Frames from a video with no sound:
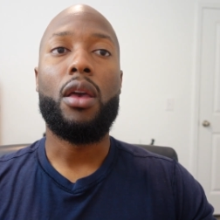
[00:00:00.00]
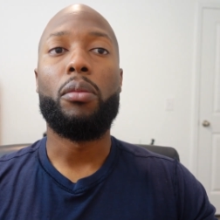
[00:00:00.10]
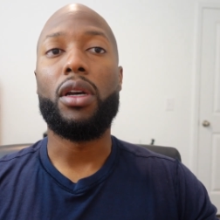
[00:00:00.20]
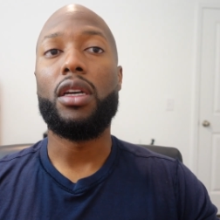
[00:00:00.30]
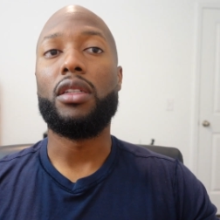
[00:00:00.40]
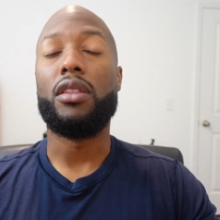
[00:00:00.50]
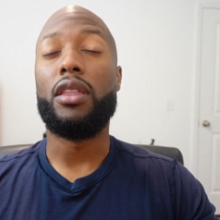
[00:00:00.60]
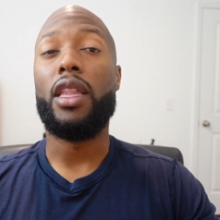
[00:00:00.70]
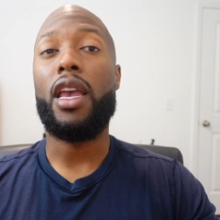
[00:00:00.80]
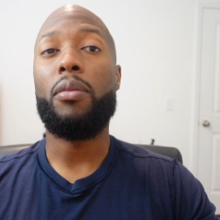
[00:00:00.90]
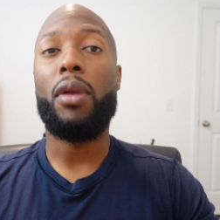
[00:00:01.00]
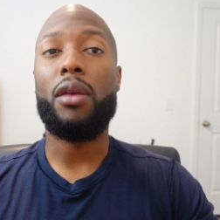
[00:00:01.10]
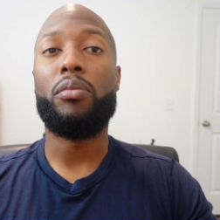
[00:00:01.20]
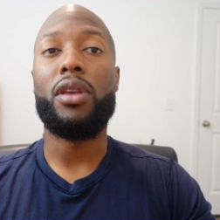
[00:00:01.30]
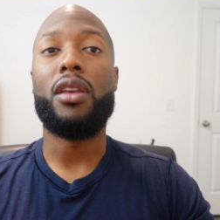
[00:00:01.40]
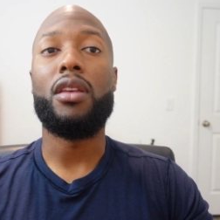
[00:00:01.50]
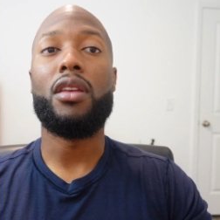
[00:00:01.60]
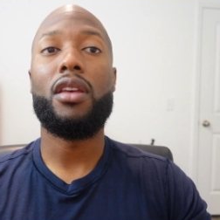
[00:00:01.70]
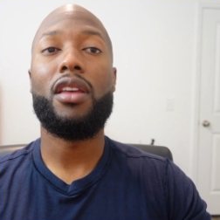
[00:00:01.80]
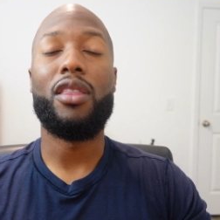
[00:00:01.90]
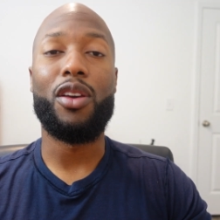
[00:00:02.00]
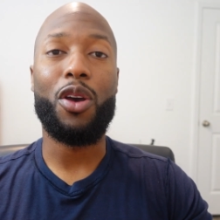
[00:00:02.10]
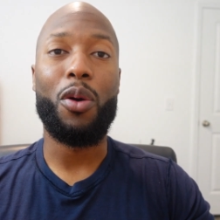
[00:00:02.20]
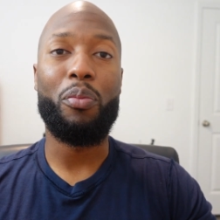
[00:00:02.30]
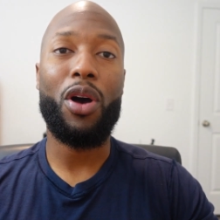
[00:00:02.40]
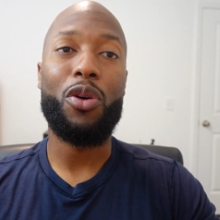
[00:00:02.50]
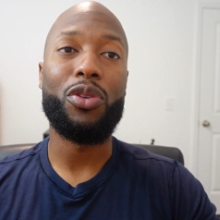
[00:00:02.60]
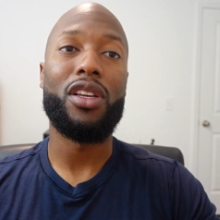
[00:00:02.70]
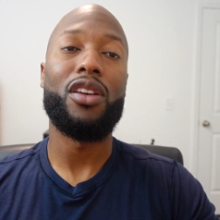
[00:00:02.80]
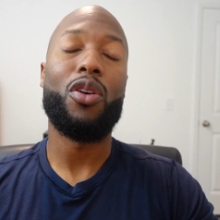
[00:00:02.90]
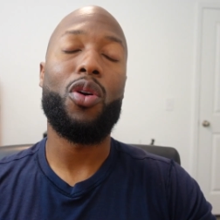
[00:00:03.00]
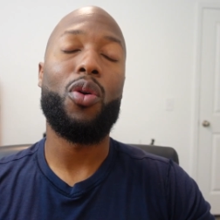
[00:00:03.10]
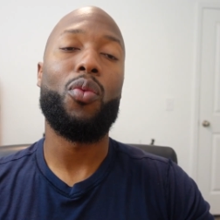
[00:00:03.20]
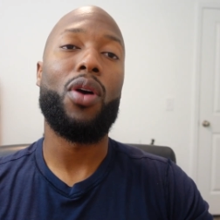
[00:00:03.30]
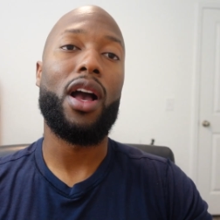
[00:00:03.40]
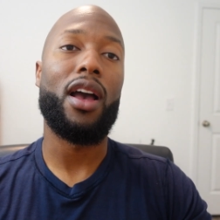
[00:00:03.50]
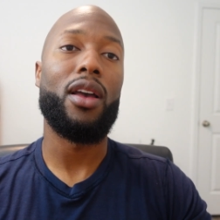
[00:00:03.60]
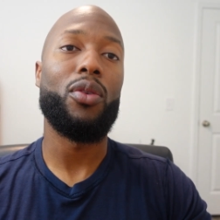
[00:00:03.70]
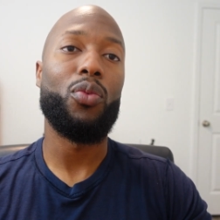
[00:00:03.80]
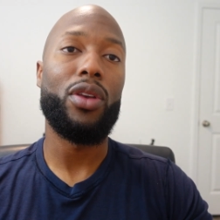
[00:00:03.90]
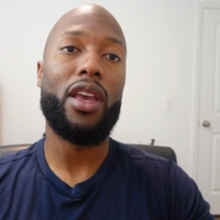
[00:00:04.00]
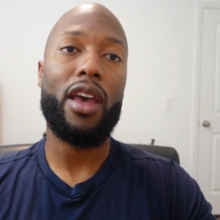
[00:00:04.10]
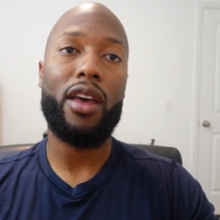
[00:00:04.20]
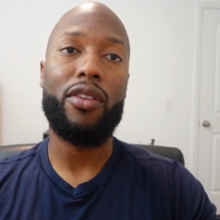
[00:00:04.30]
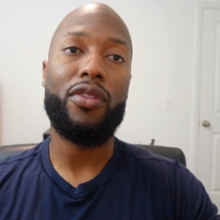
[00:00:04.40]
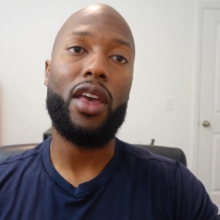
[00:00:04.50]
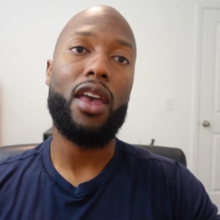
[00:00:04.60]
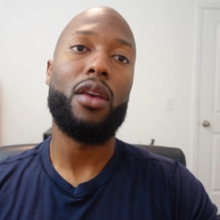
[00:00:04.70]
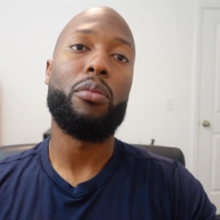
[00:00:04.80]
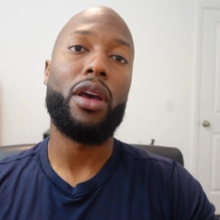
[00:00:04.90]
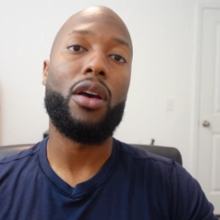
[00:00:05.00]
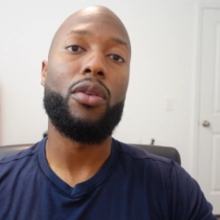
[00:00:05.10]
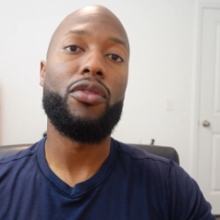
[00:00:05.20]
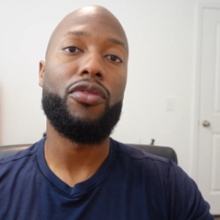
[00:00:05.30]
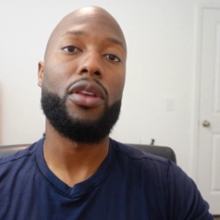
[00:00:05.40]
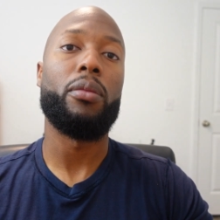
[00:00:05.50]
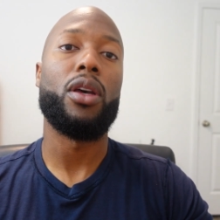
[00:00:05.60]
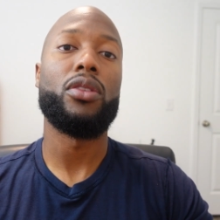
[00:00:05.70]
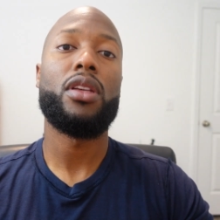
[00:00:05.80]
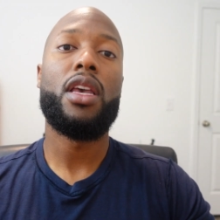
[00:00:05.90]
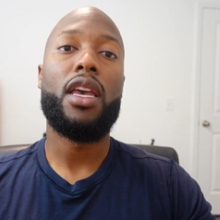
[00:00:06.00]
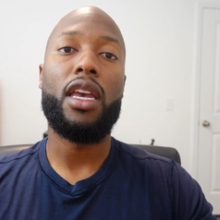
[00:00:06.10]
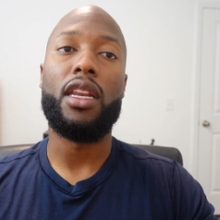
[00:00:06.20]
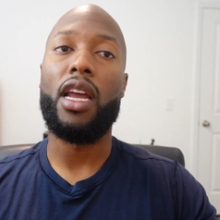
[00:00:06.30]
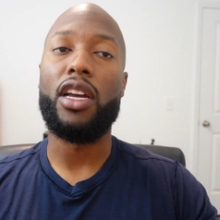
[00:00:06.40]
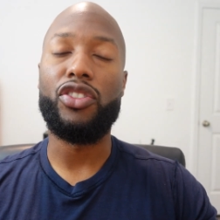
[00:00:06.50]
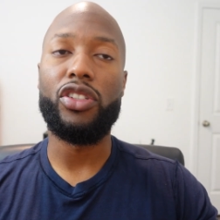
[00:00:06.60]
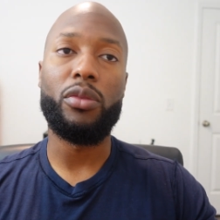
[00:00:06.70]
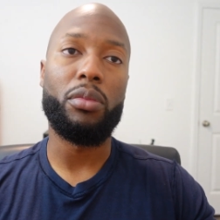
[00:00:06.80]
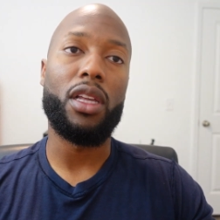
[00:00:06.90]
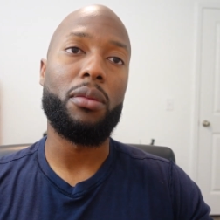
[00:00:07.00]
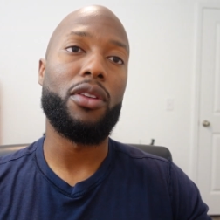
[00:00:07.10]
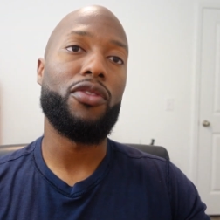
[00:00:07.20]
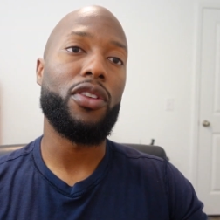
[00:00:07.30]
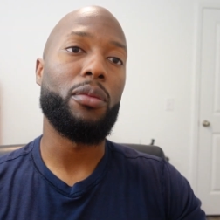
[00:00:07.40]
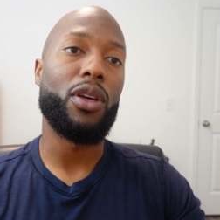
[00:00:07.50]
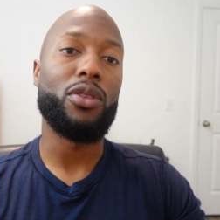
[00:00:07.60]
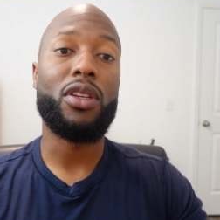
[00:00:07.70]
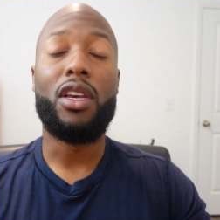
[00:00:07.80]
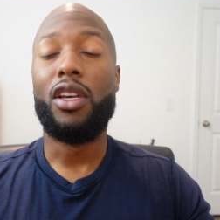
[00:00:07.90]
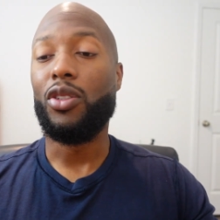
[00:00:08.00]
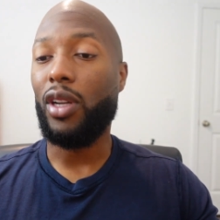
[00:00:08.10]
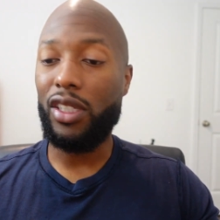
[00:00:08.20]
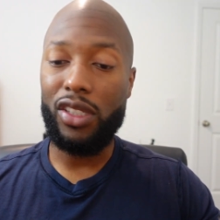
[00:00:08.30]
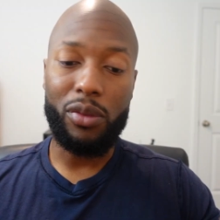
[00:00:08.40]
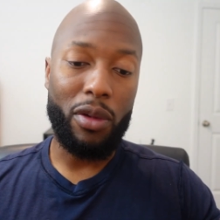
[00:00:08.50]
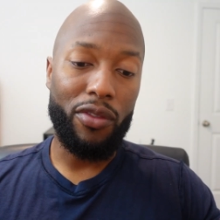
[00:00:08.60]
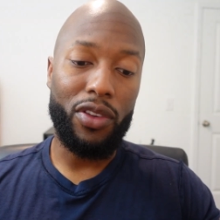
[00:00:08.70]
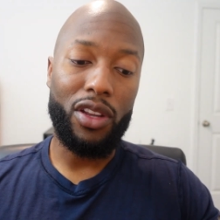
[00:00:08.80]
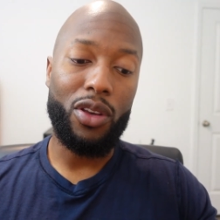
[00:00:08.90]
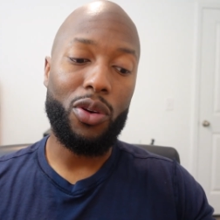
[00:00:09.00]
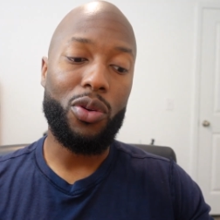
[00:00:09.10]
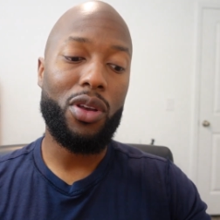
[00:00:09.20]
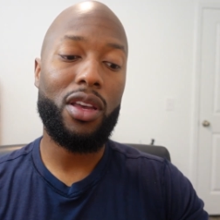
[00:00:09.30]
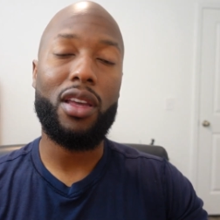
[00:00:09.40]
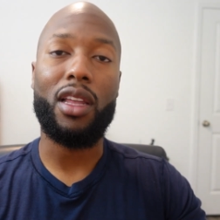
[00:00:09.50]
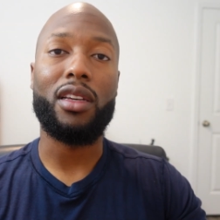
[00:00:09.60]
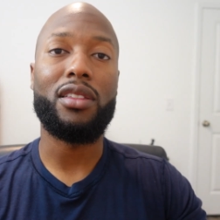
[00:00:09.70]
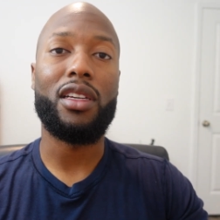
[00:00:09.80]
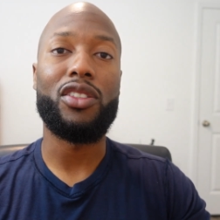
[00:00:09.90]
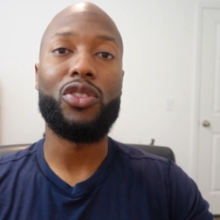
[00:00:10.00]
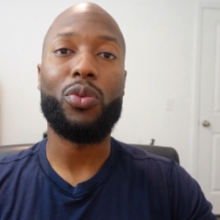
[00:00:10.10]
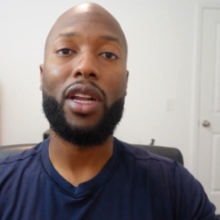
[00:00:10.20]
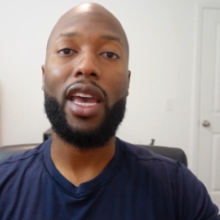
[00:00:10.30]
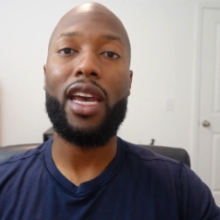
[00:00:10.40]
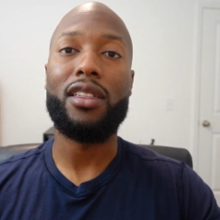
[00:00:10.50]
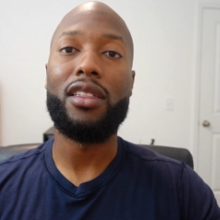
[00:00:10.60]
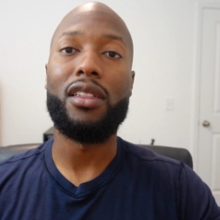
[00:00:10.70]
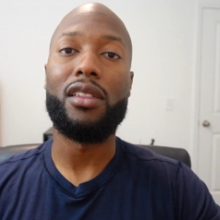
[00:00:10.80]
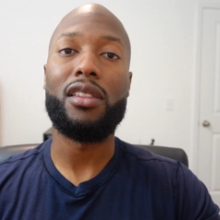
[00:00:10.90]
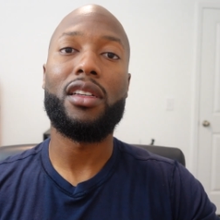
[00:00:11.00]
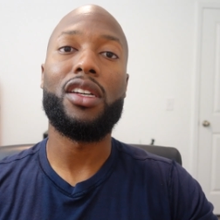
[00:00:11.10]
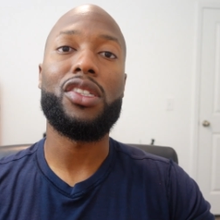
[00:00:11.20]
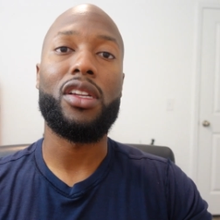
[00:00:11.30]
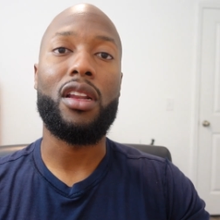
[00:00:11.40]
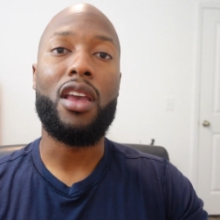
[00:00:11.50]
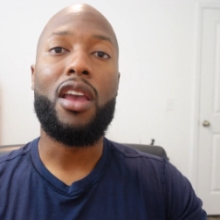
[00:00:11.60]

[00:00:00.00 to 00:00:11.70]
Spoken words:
because they may be the component on why we have egg-bound females. and not just blaming the females. So that's just my video. Like I say, just want to add to the discussion.